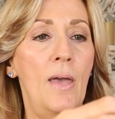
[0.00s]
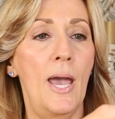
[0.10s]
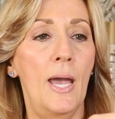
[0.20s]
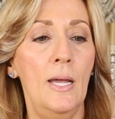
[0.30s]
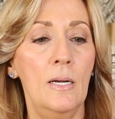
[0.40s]

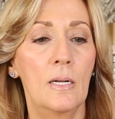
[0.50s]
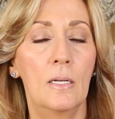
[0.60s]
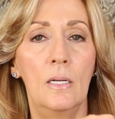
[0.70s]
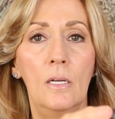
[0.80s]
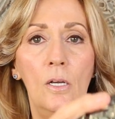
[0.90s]
that.
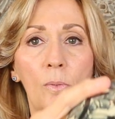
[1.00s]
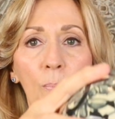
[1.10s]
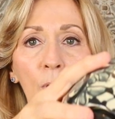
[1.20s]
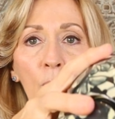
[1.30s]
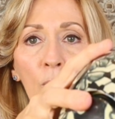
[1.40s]

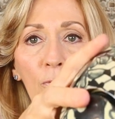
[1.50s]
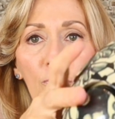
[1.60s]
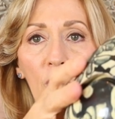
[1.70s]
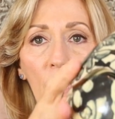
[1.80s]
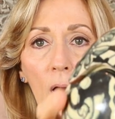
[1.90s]

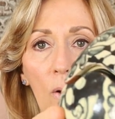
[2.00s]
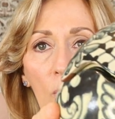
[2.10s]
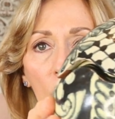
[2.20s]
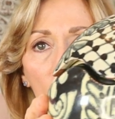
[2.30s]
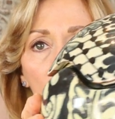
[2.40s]
Beautiful though.
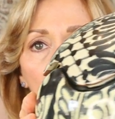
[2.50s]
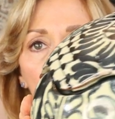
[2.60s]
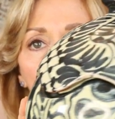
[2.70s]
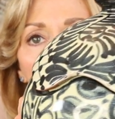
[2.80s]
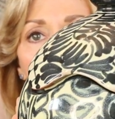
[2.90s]

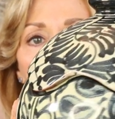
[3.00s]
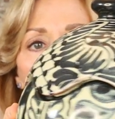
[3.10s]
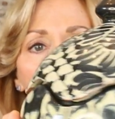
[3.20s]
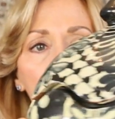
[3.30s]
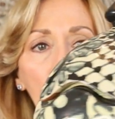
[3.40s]

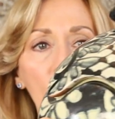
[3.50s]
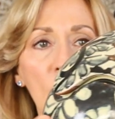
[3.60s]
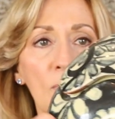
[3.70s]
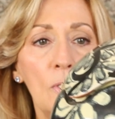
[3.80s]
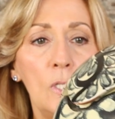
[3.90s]
It
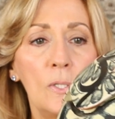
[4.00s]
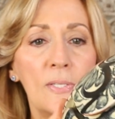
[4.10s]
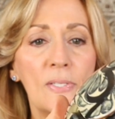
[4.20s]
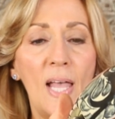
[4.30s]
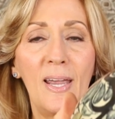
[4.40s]
almost
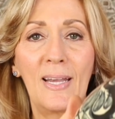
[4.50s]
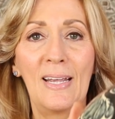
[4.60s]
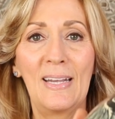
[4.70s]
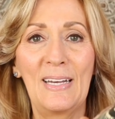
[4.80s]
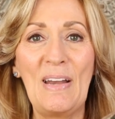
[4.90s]
looks like,
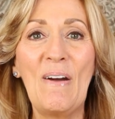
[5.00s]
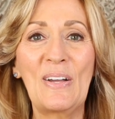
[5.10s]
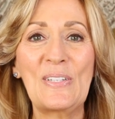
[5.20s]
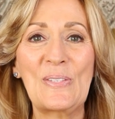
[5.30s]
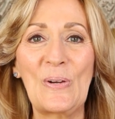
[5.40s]
now I'm
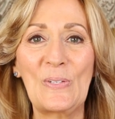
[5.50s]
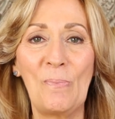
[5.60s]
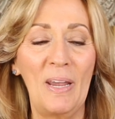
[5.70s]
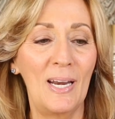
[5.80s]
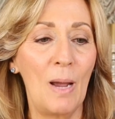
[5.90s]
gonna start
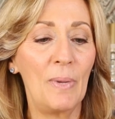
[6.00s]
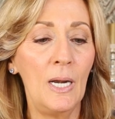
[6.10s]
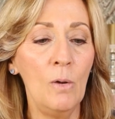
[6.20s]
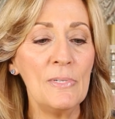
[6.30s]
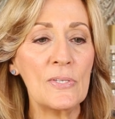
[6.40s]
to make it up.
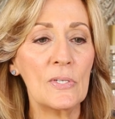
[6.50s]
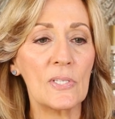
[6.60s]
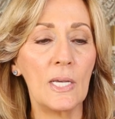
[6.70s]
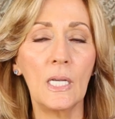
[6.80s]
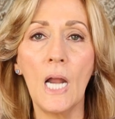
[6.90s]
It almost
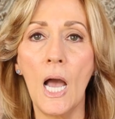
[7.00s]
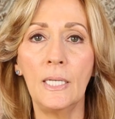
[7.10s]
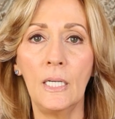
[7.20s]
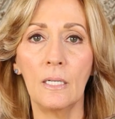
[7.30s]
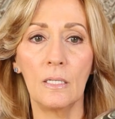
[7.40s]
looks like an
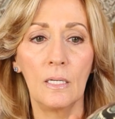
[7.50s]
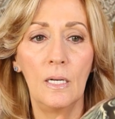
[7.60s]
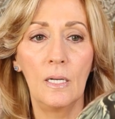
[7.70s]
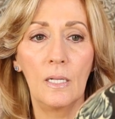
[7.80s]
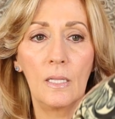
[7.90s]
onion
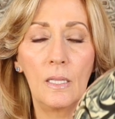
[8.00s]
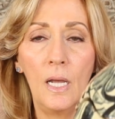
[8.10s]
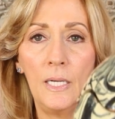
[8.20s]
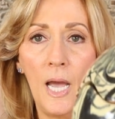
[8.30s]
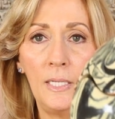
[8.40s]

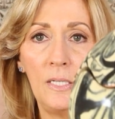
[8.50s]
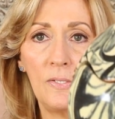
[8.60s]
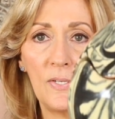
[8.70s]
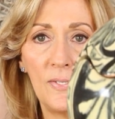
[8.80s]
an onion